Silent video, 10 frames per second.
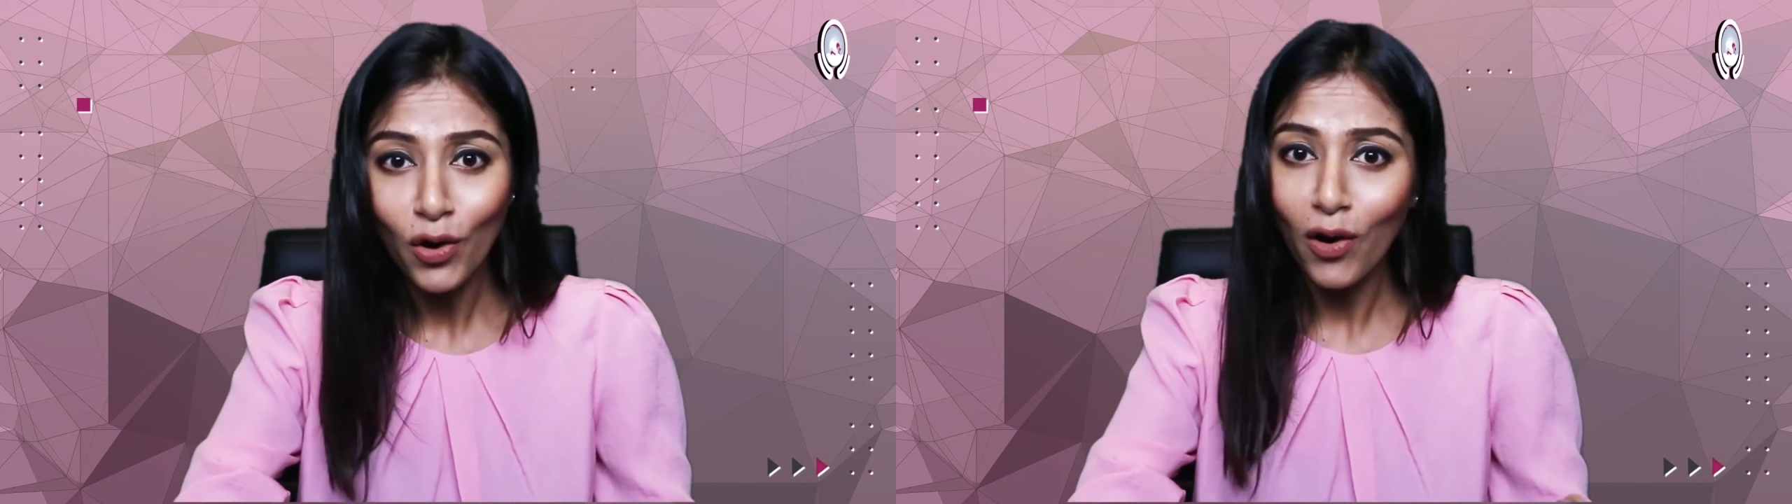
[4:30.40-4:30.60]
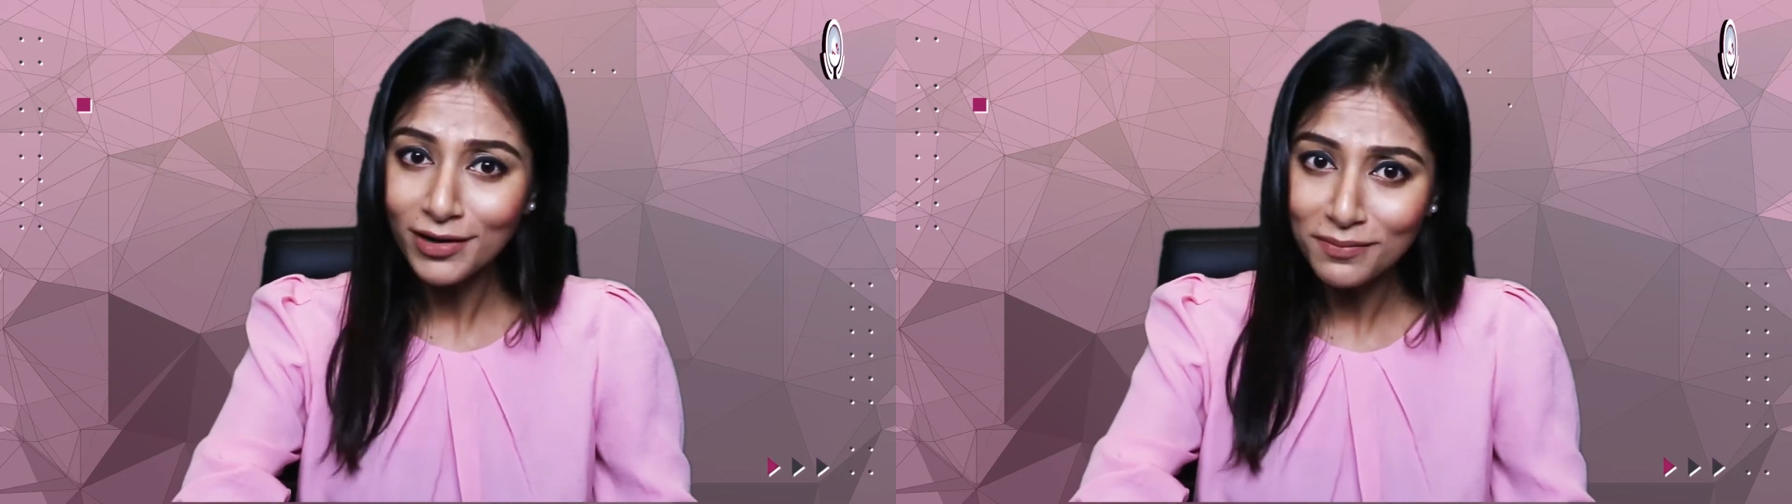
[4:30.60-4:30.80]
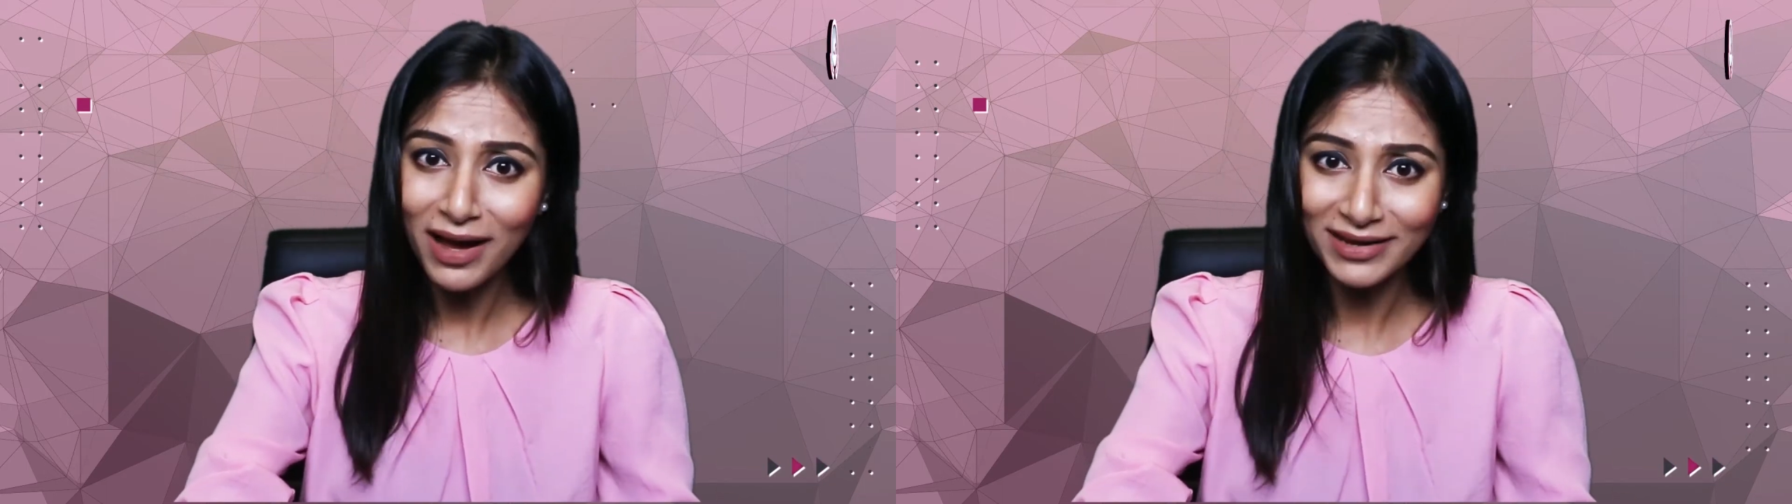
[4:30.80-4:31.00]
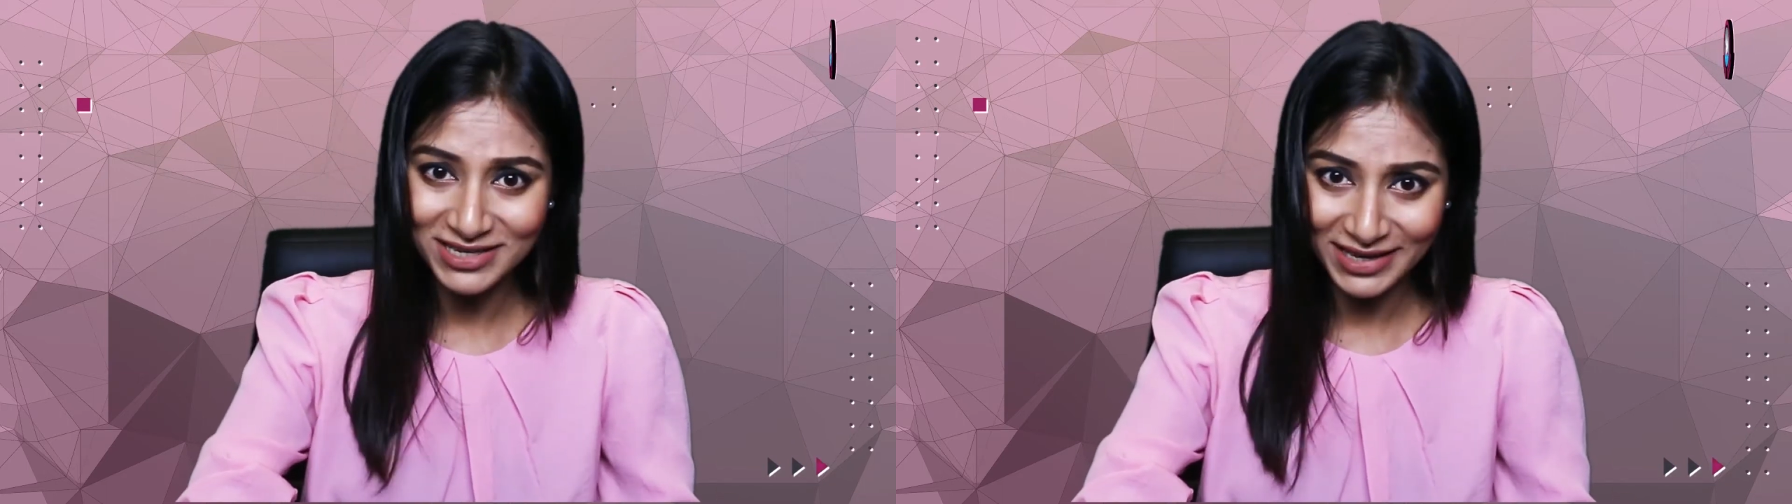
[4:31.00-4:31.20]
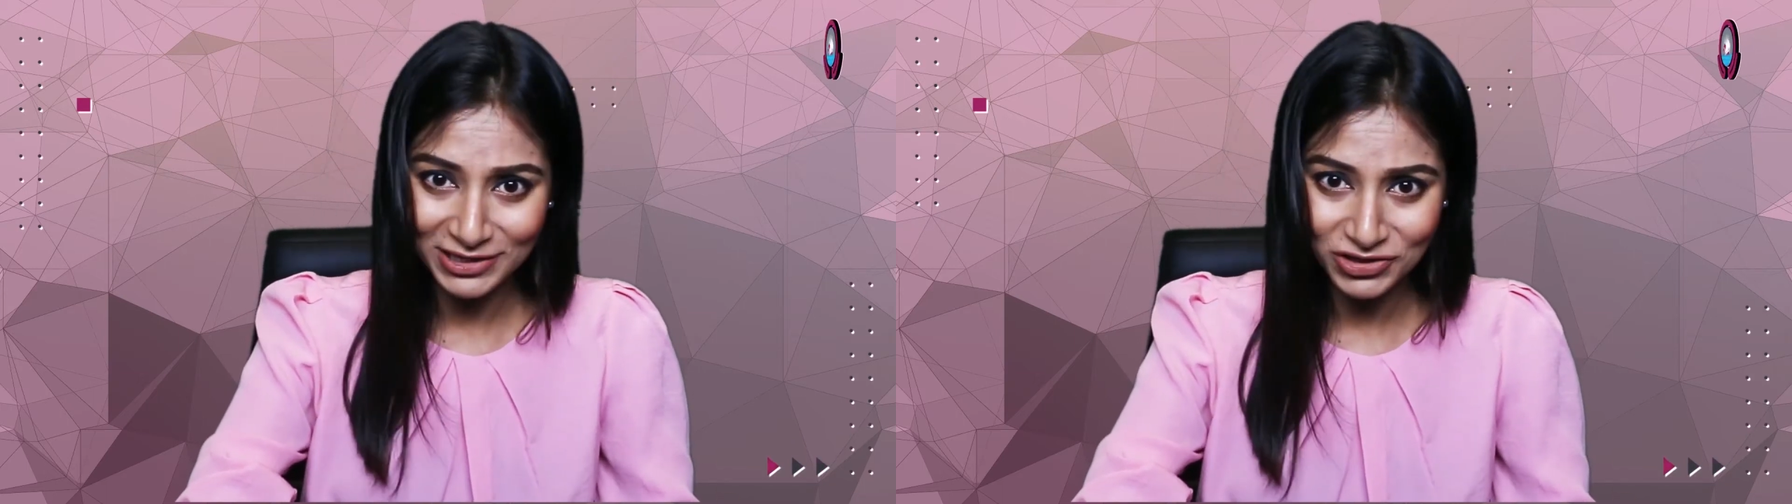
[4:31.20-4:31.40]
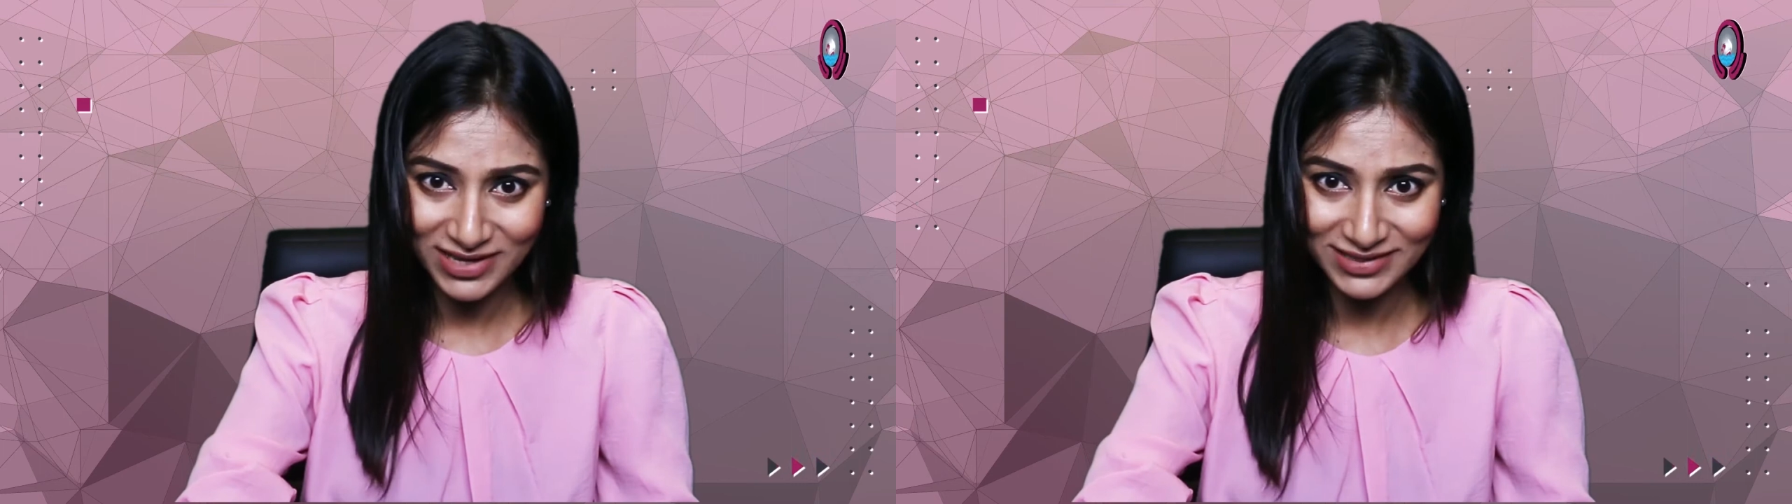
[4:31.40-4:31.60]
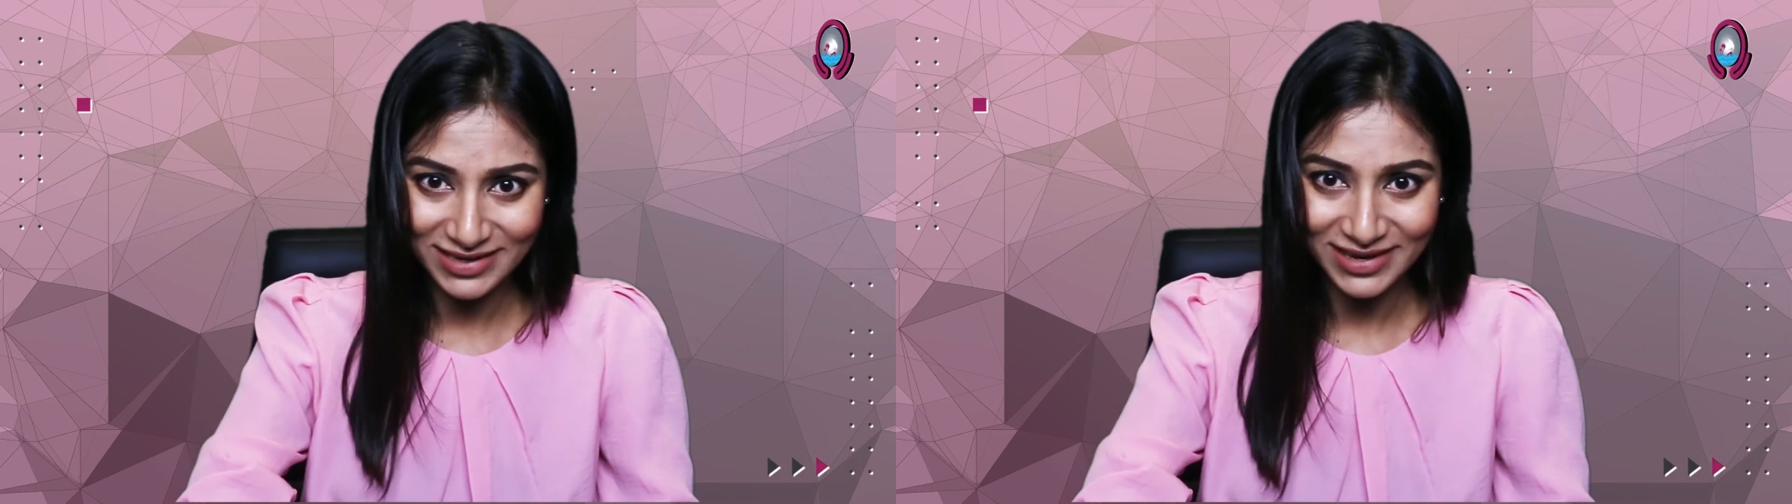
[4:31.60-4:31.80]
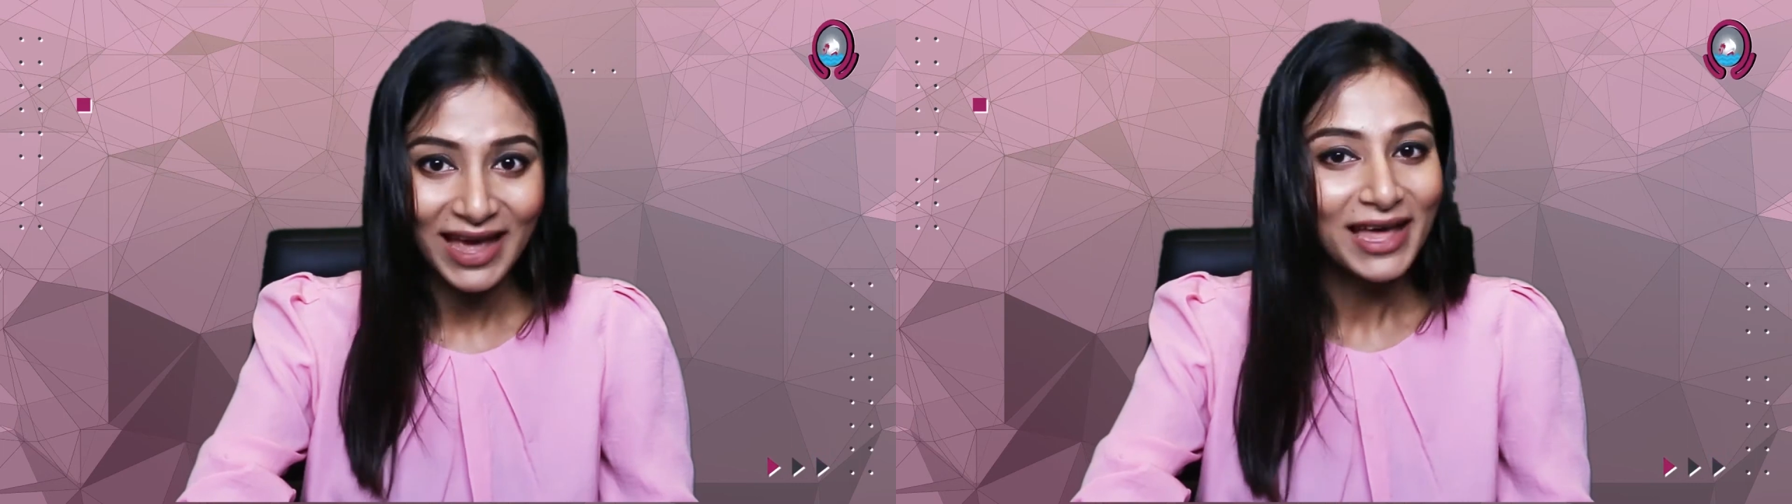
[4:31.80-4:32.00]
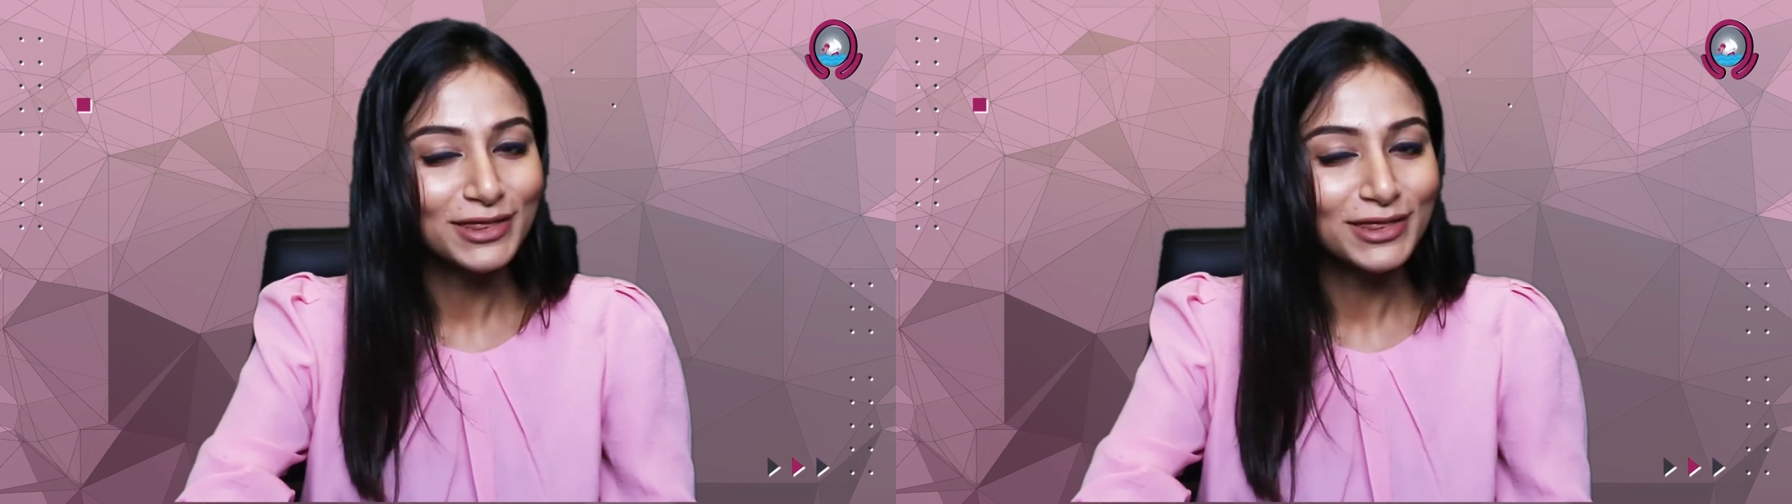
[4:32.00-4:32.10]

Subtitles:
or a marketing agency,